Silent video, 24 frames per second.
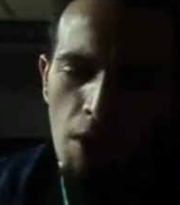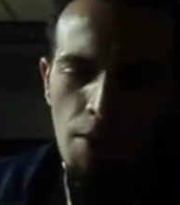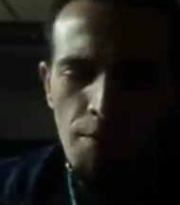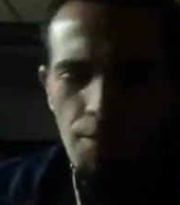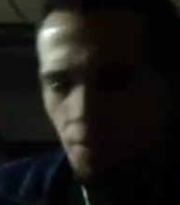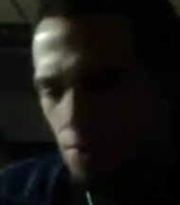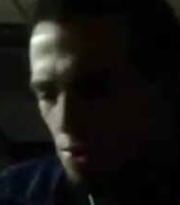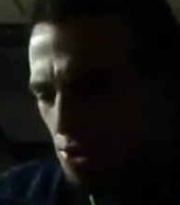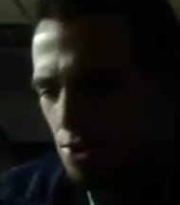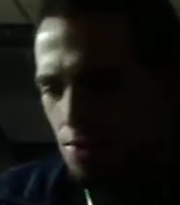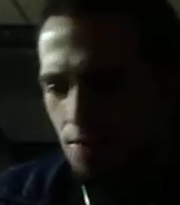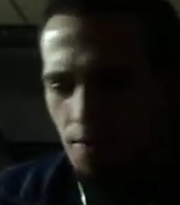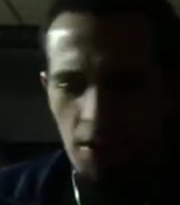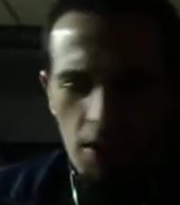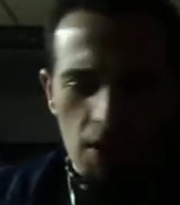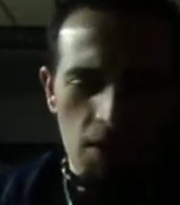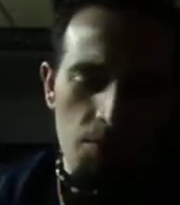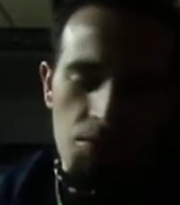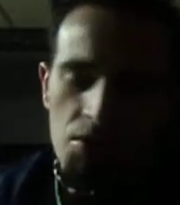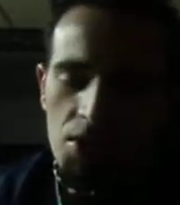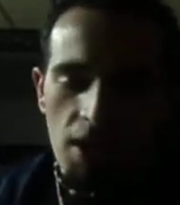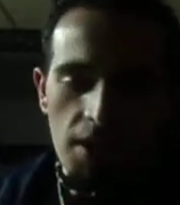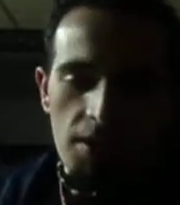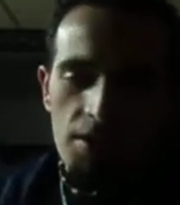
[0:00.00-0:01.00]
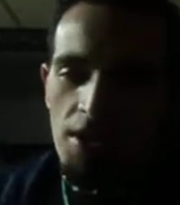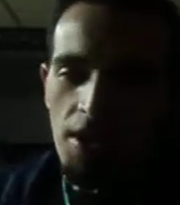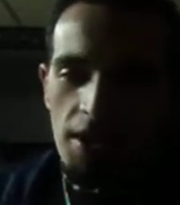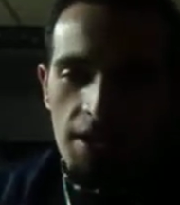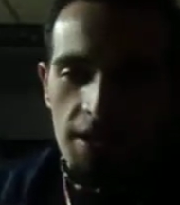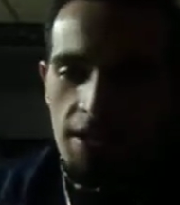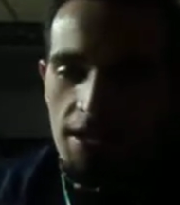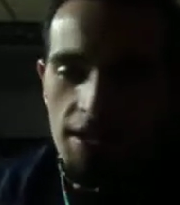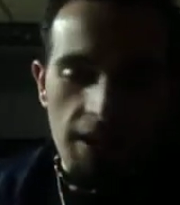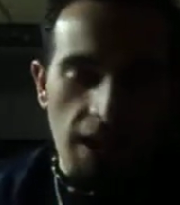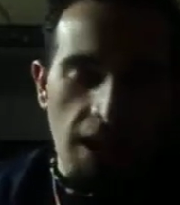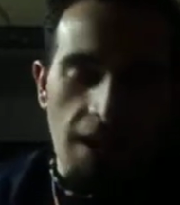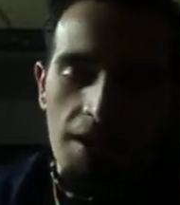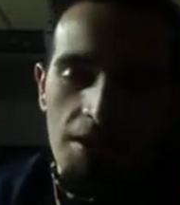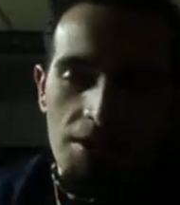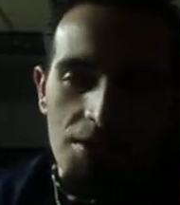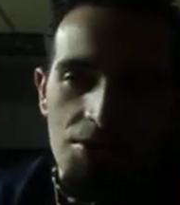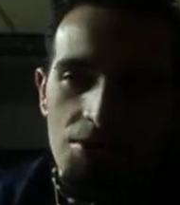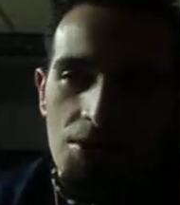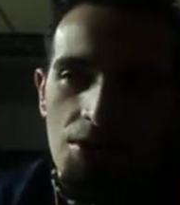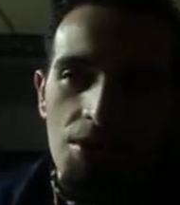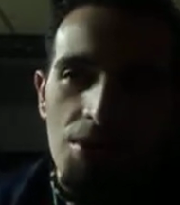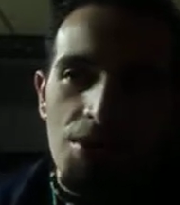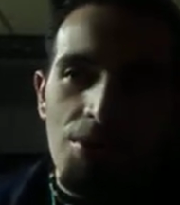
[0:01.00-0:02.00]
First of all, it was all done in the dark,
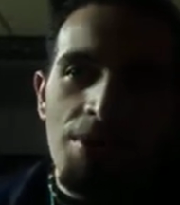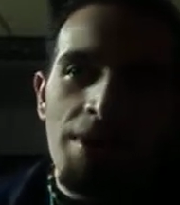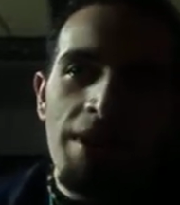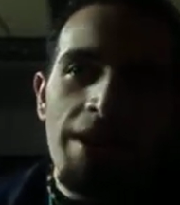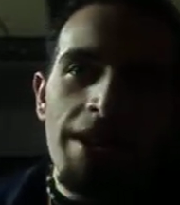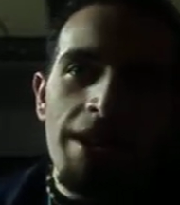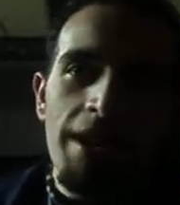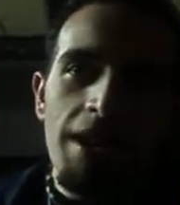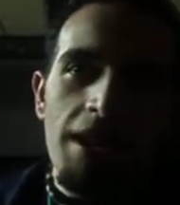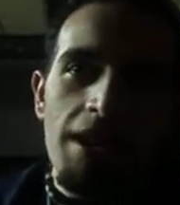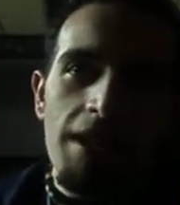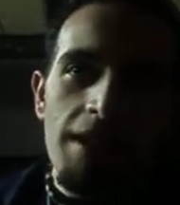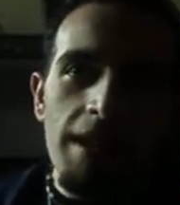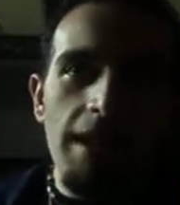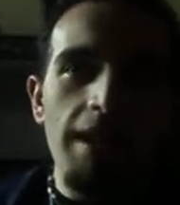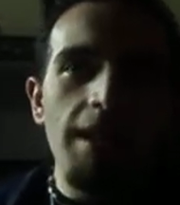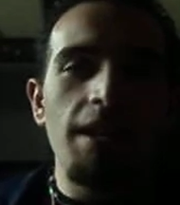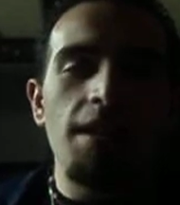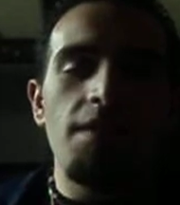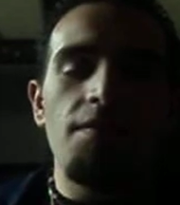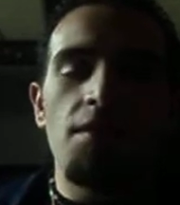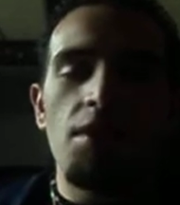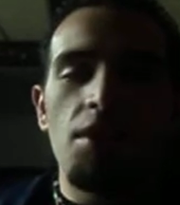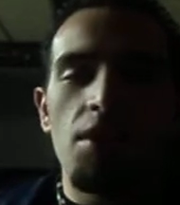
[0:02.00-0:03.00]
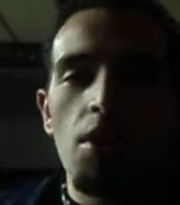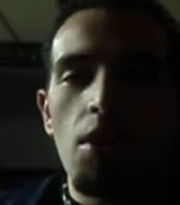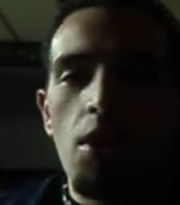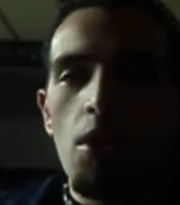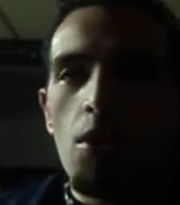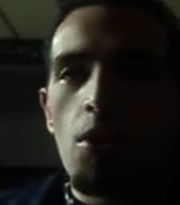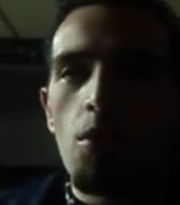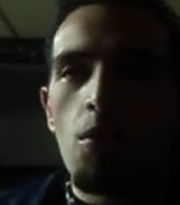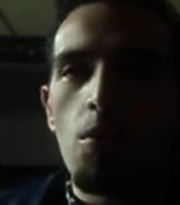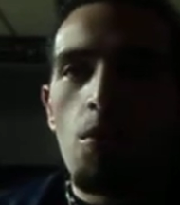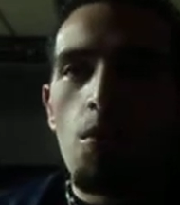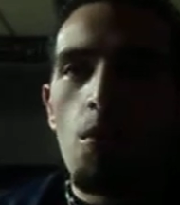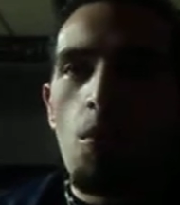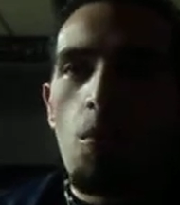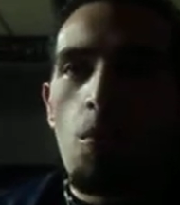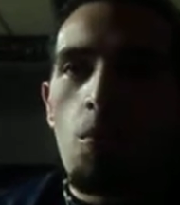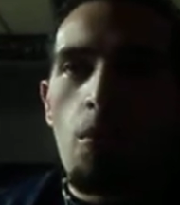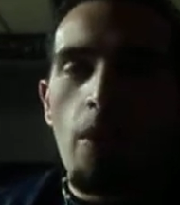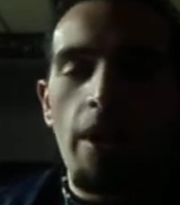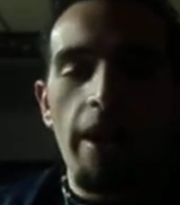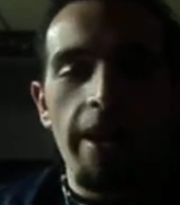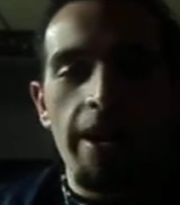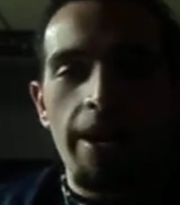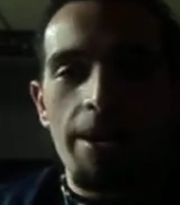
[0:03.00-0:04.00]
so they didn't even know
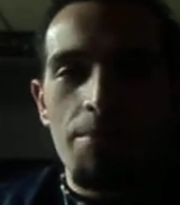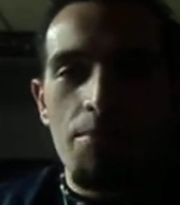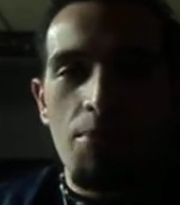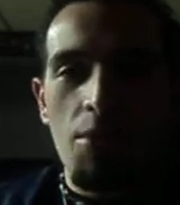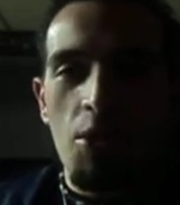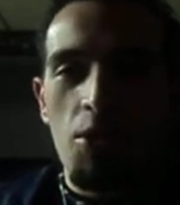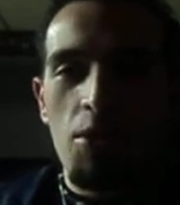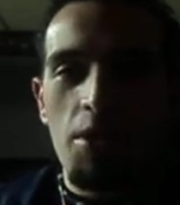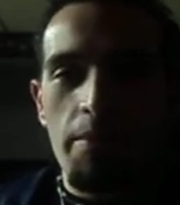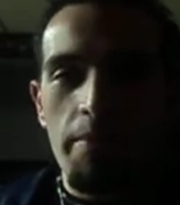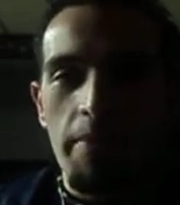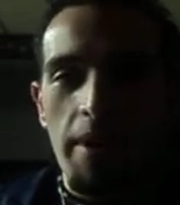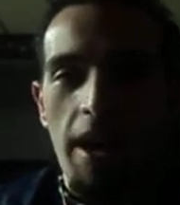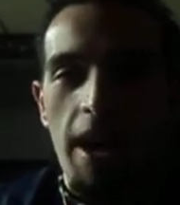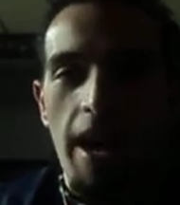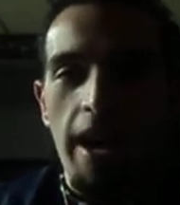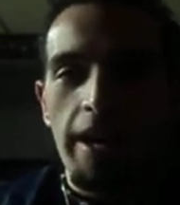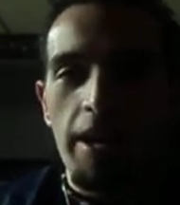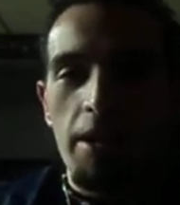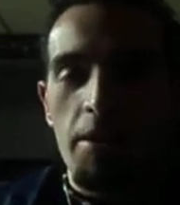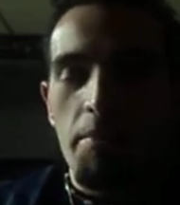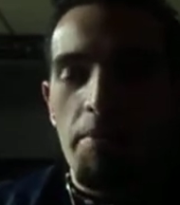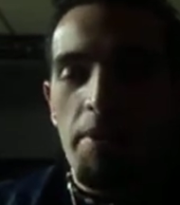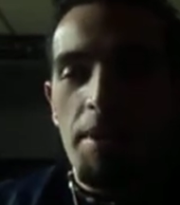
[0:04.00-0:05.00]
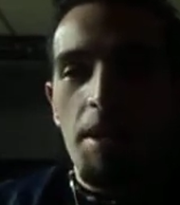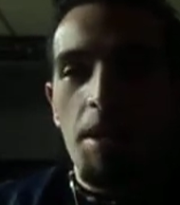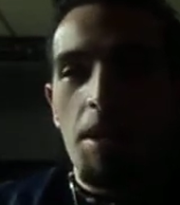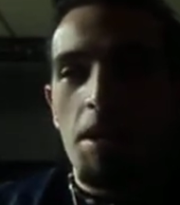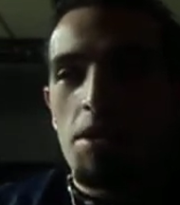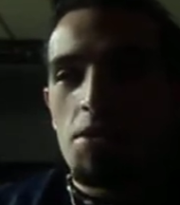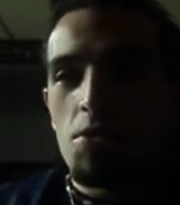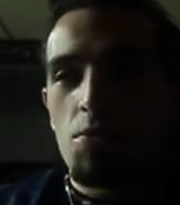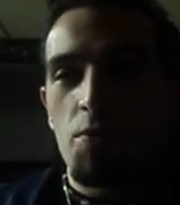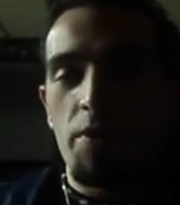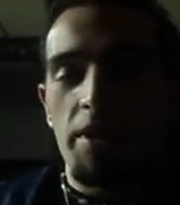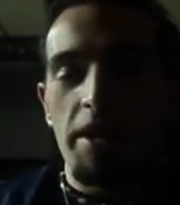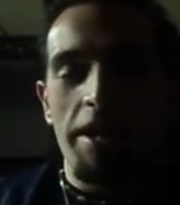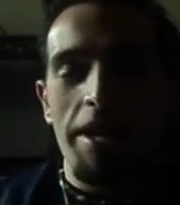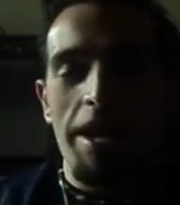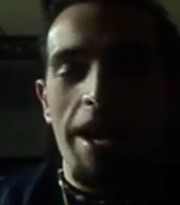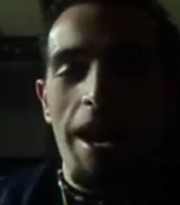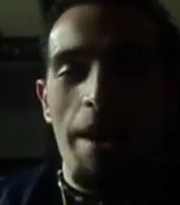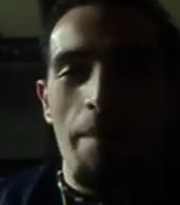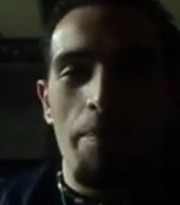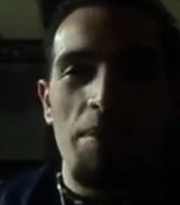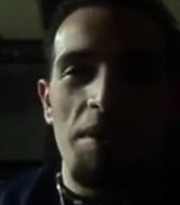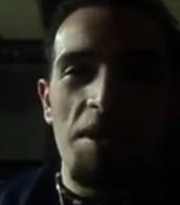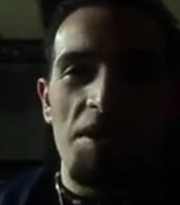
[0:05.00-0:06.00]
what had broken behind him because when it
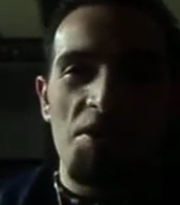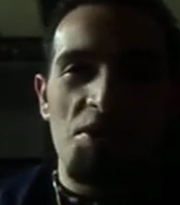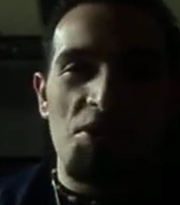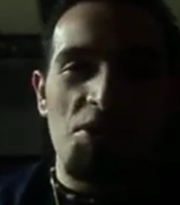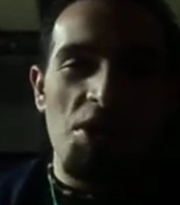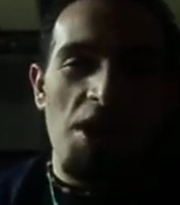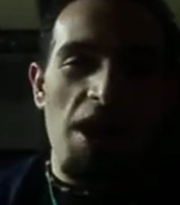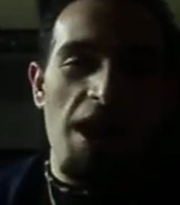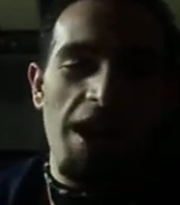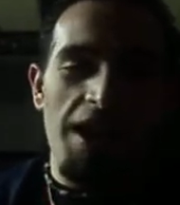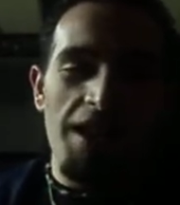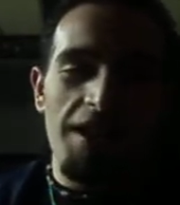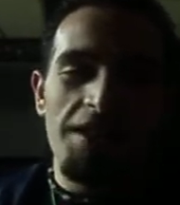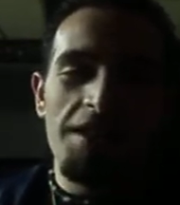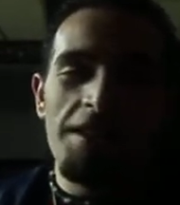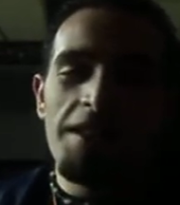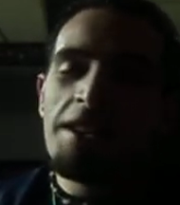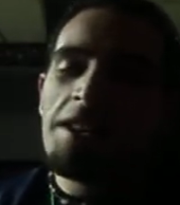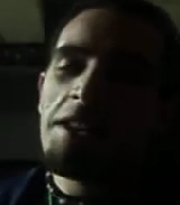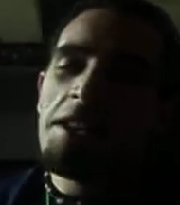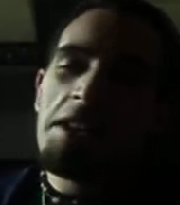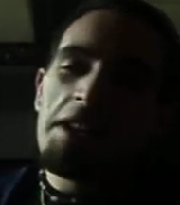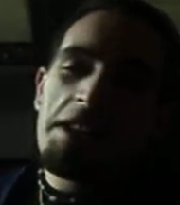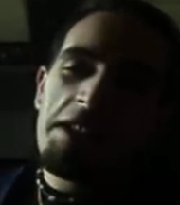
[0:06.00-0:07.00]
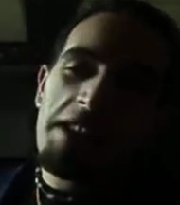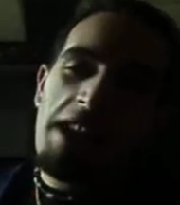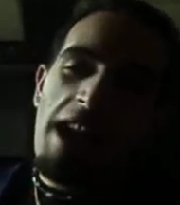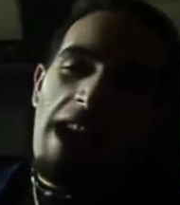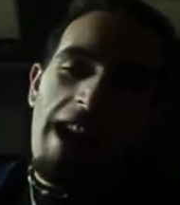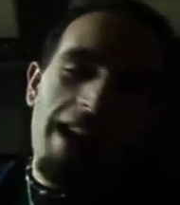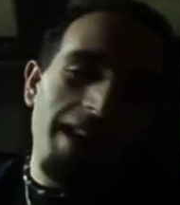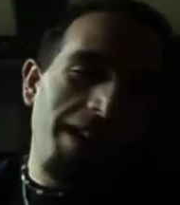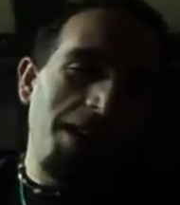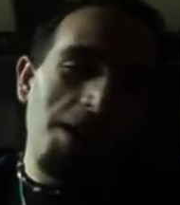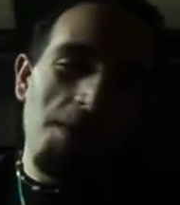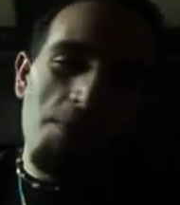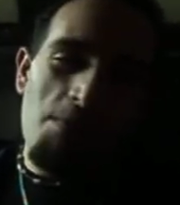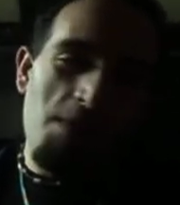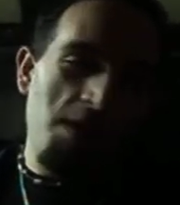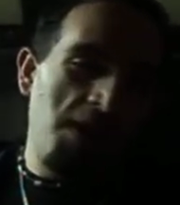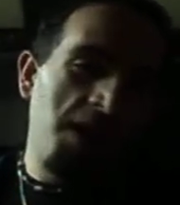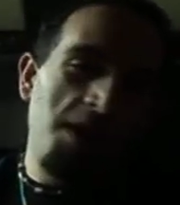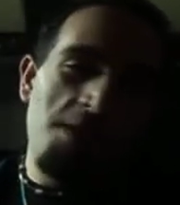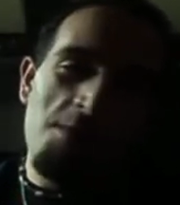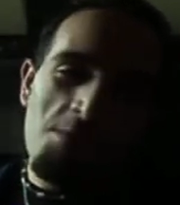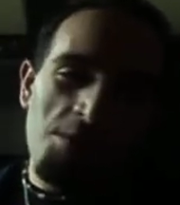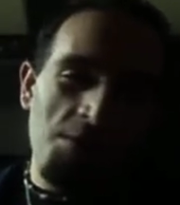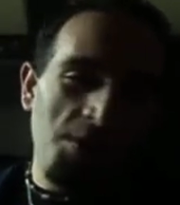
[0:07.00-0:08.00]
happened, John got up and
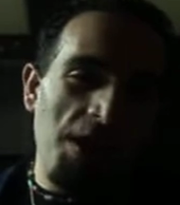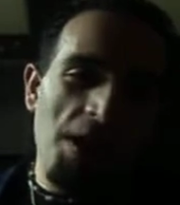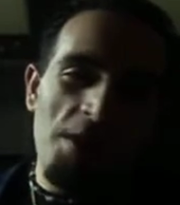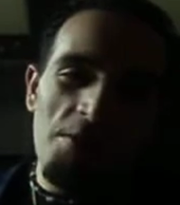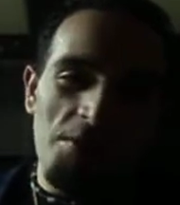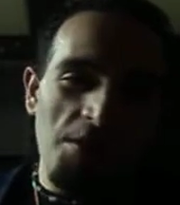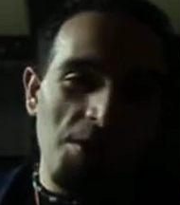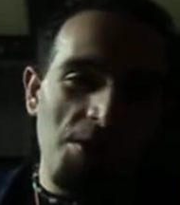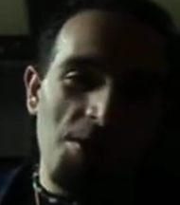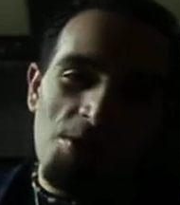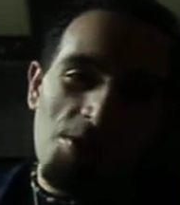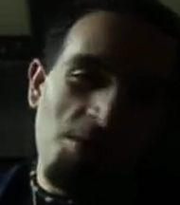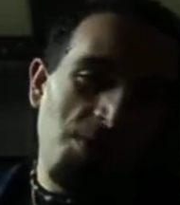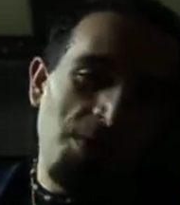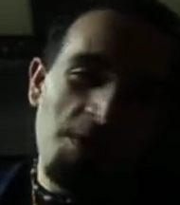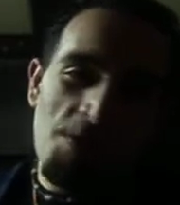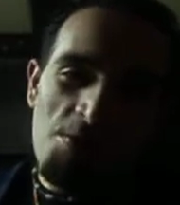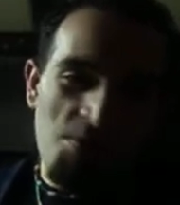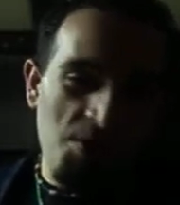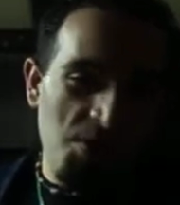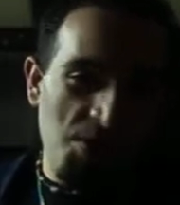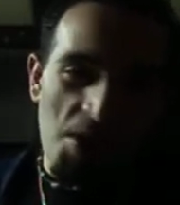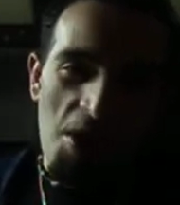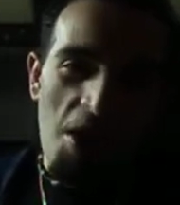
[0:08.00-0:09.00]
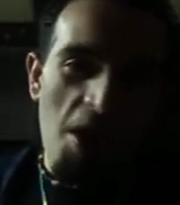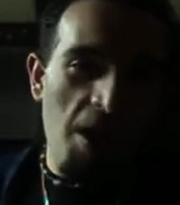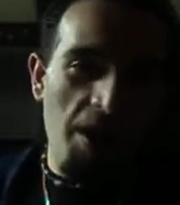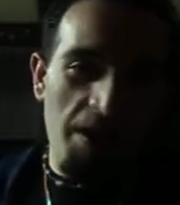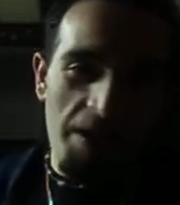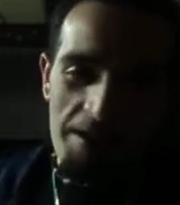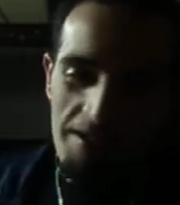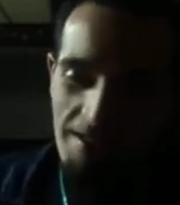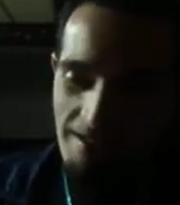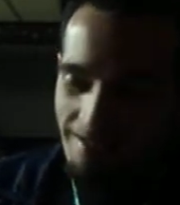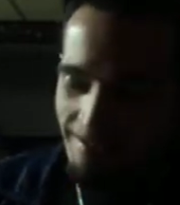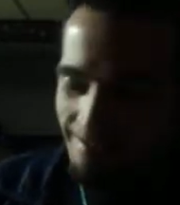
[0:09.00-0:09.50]
he was out the door and he was gone.